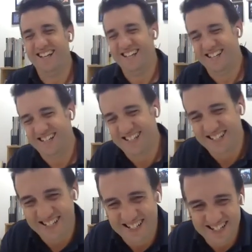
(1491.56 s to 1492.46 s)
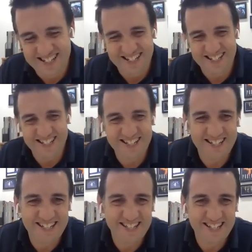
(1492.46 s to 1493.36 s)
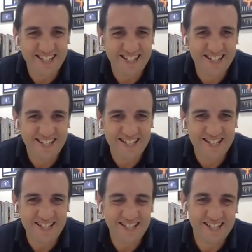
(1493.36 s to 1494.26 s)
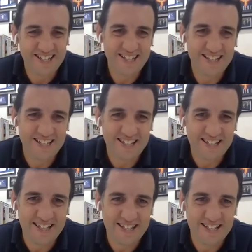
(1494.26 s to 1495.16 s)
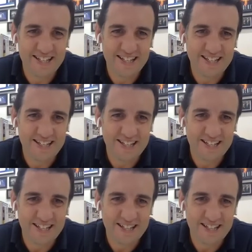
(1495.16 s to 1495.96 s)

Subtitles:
No words are spoken by the person on screen.